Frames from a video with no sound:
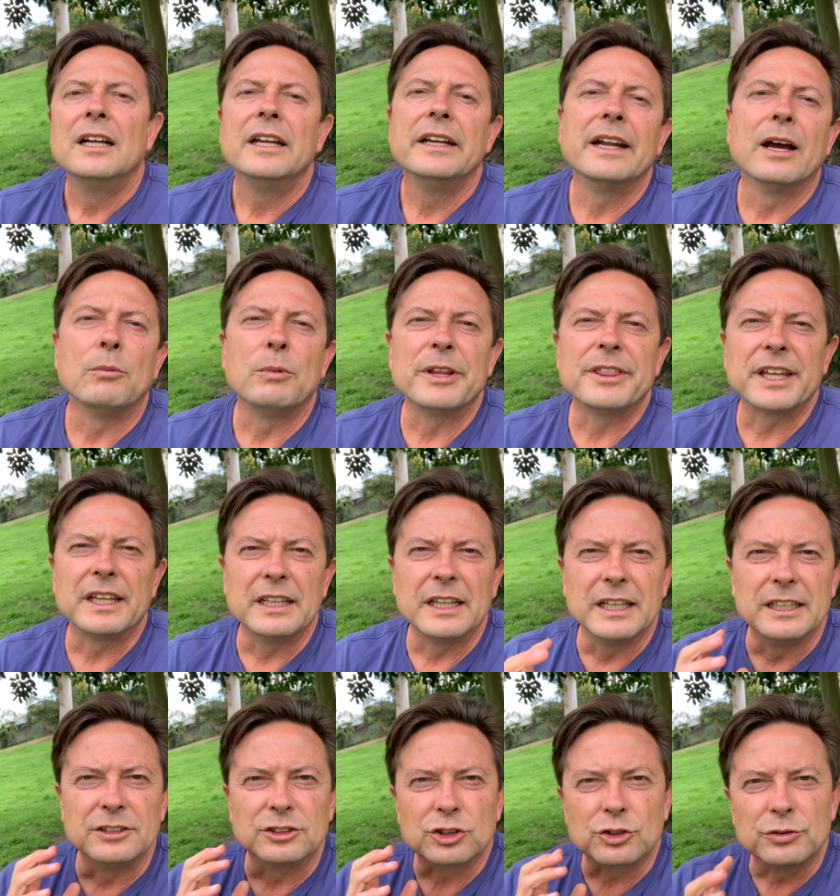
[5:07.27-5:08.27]
Now, one thing
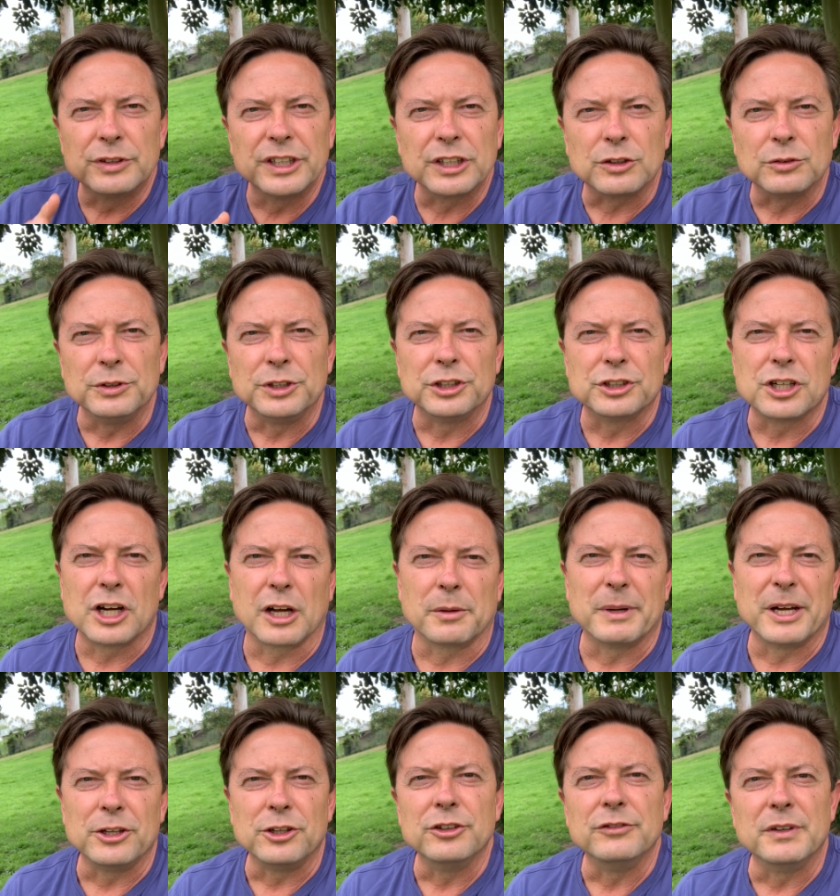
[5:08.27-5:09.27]
that is critical when you talk
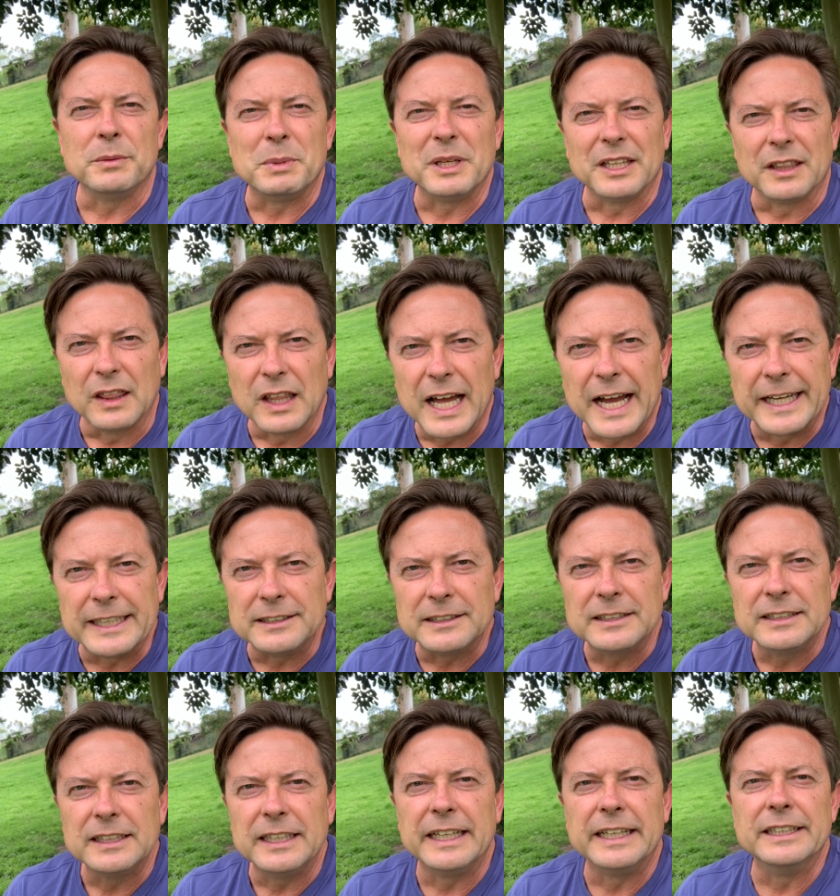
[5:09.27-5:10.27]
about UVB
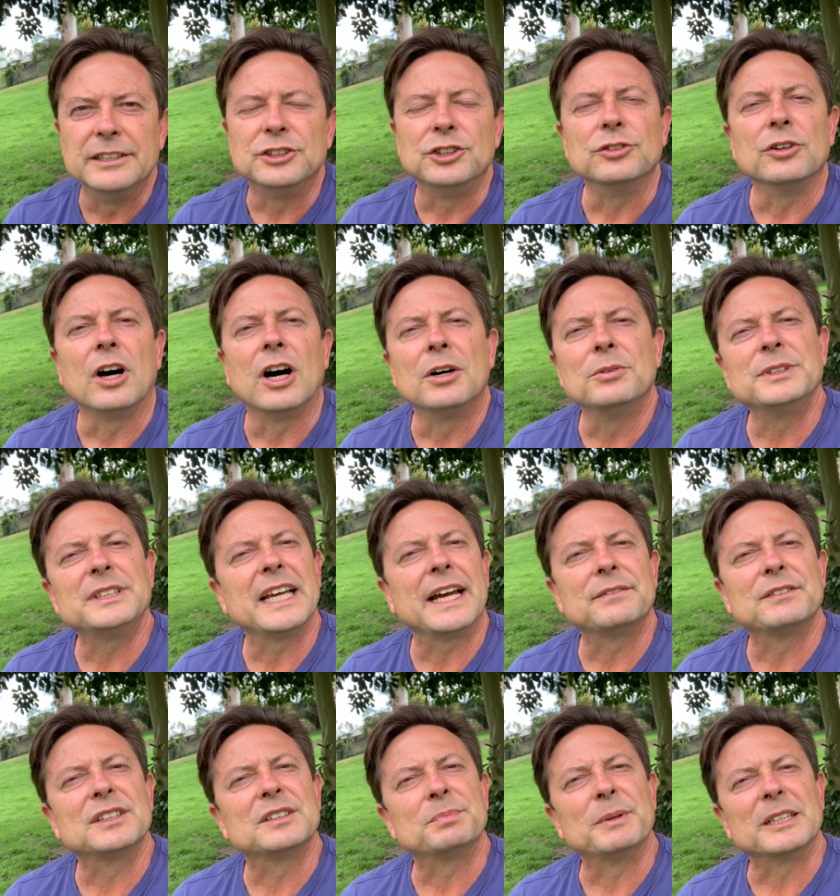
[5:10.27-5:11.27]
light is you always
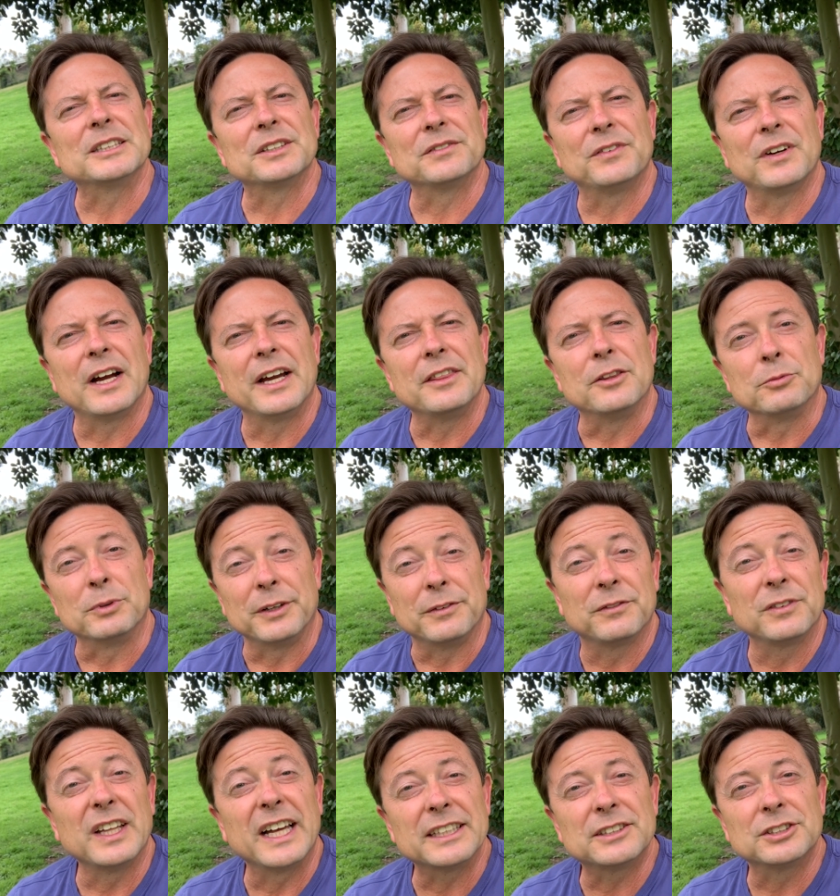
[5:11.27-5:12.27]
have to specify the
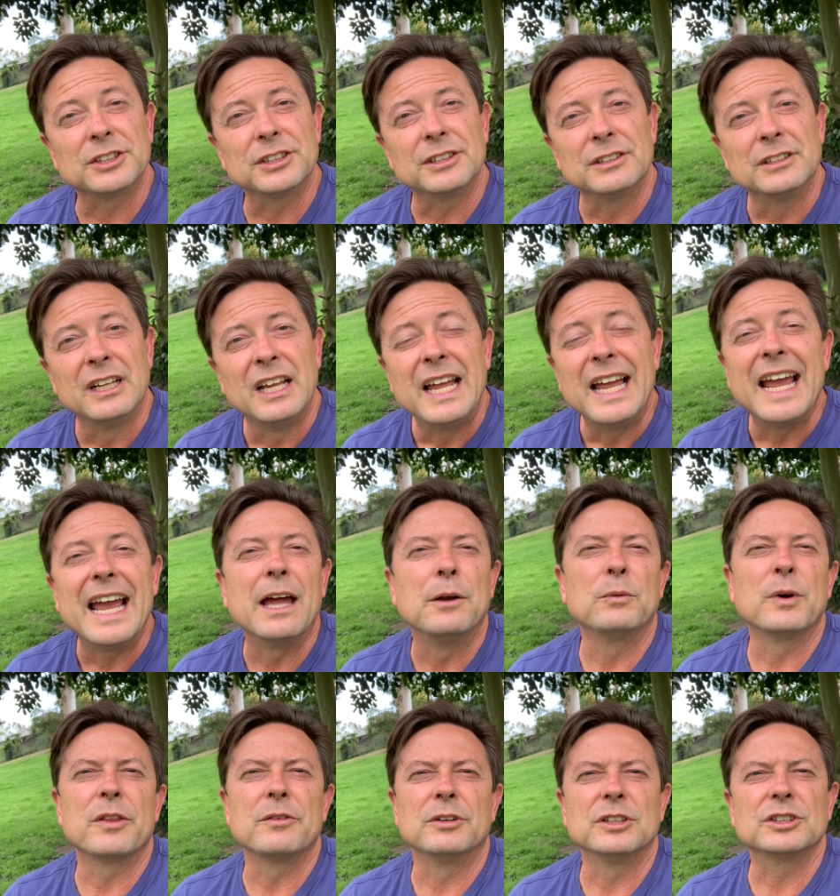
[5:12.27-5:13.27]
reflector and
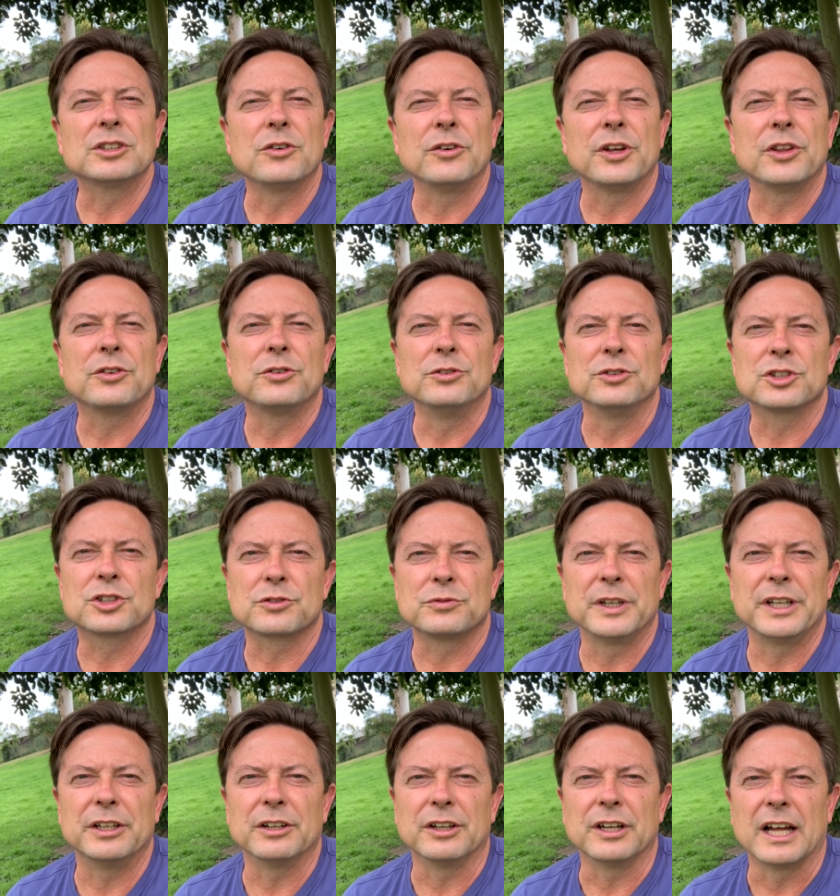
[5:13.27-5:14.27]
whether it's going through
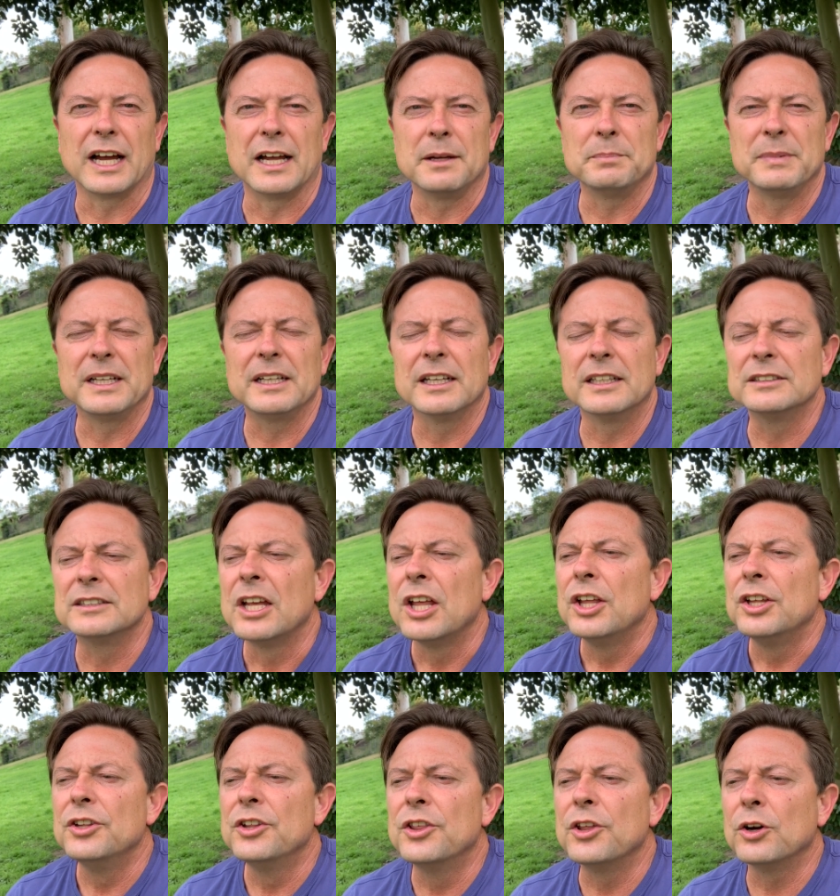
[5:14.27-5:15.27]
screen or not, because
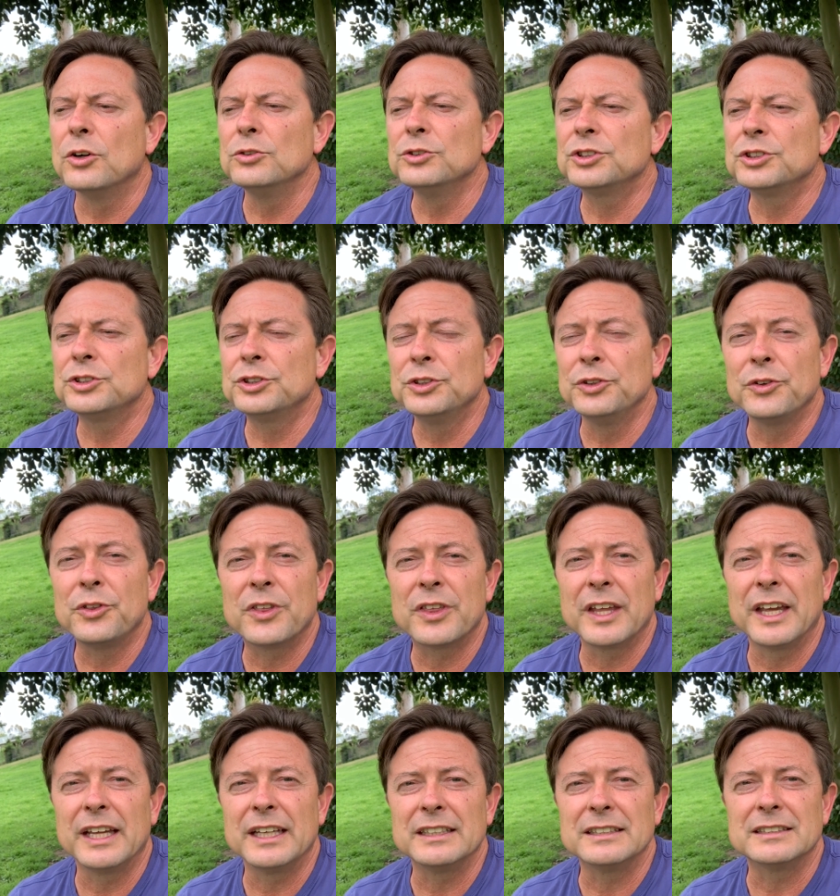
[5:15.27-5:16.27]
those two
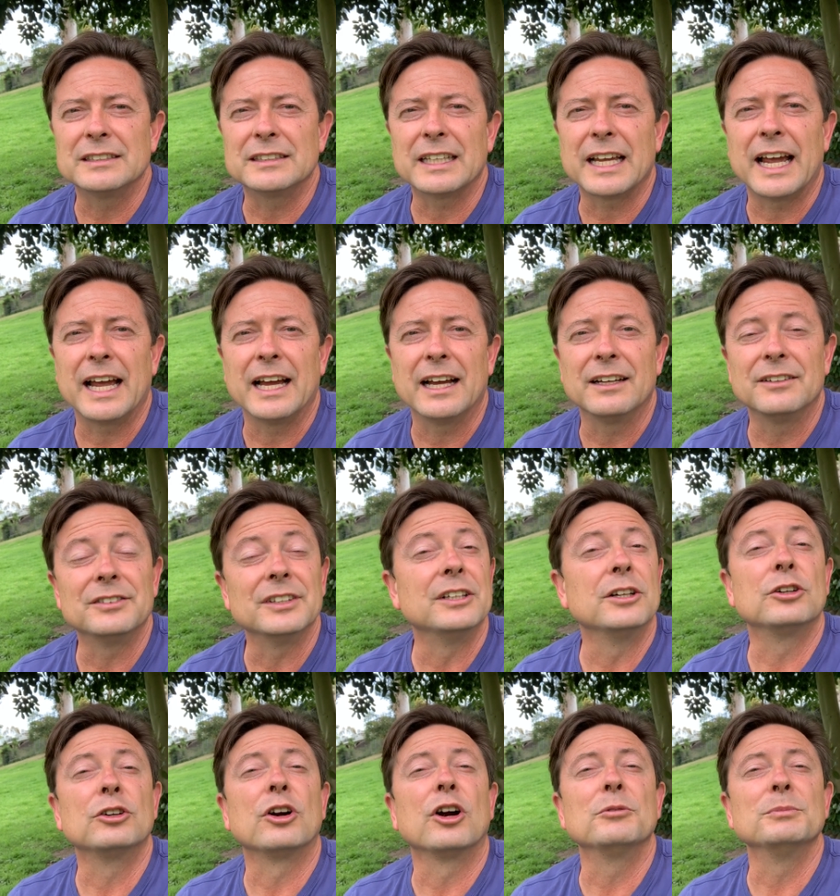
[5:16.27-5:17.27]
things have an
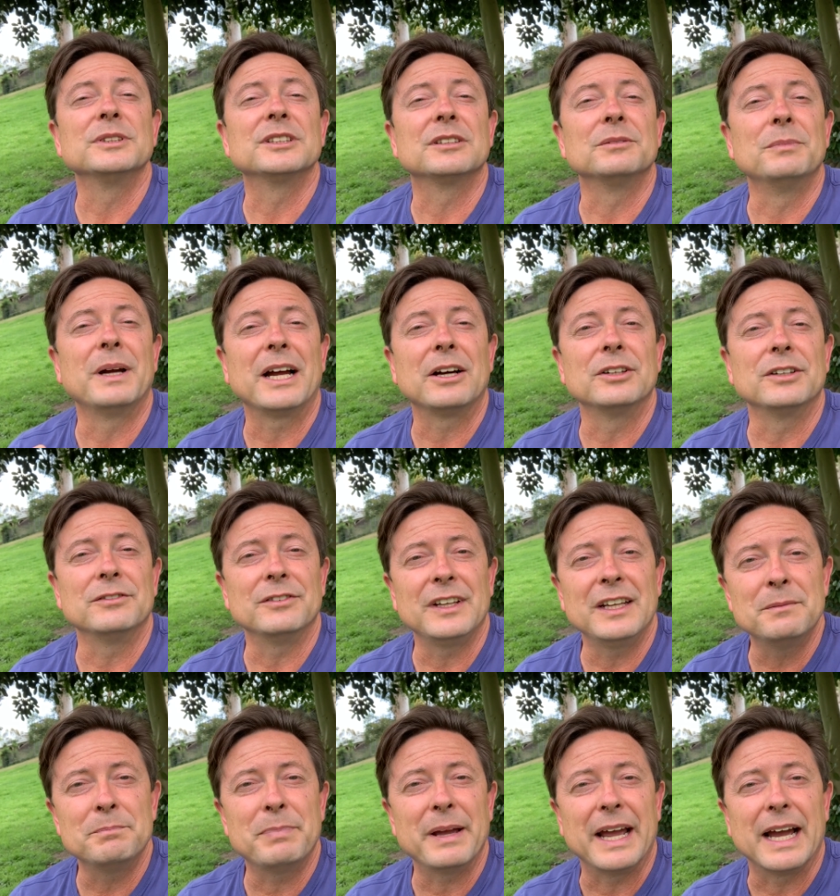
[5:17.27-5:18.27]
enormous amount of
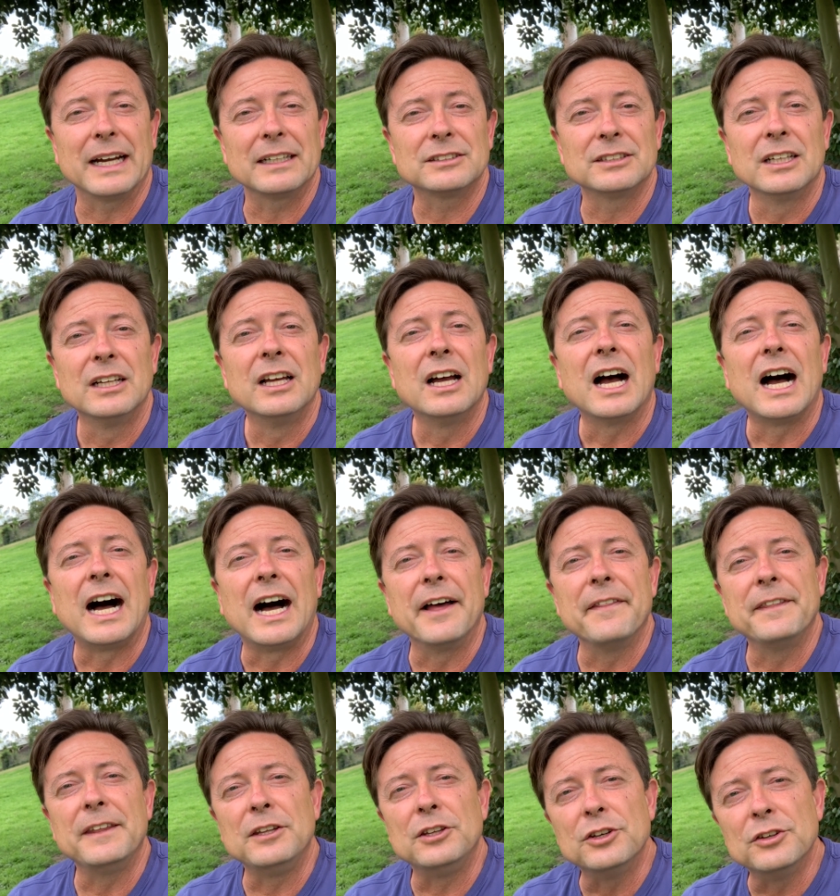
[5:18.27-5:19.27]
impact
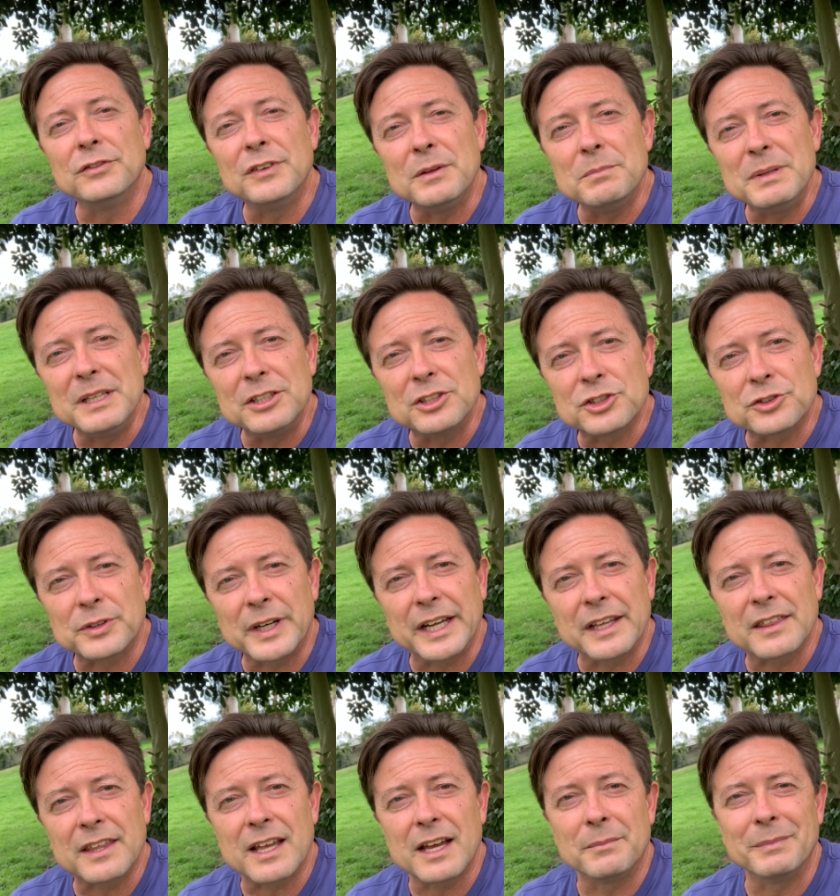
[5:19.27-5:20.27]
on the UVB
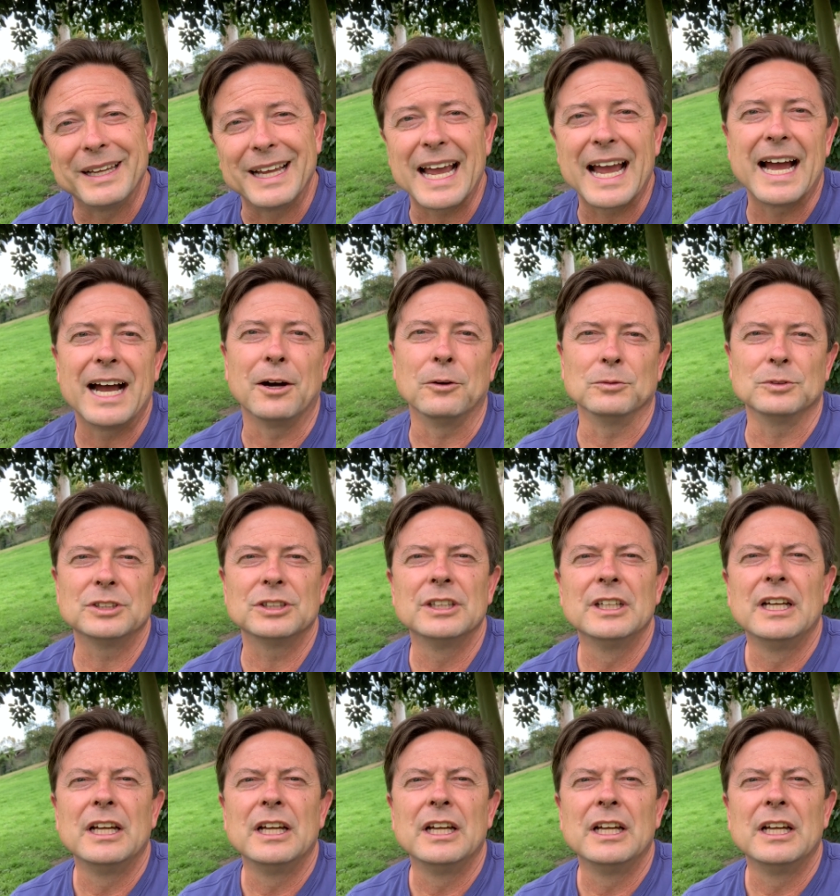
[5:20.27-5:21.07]
strength coming out.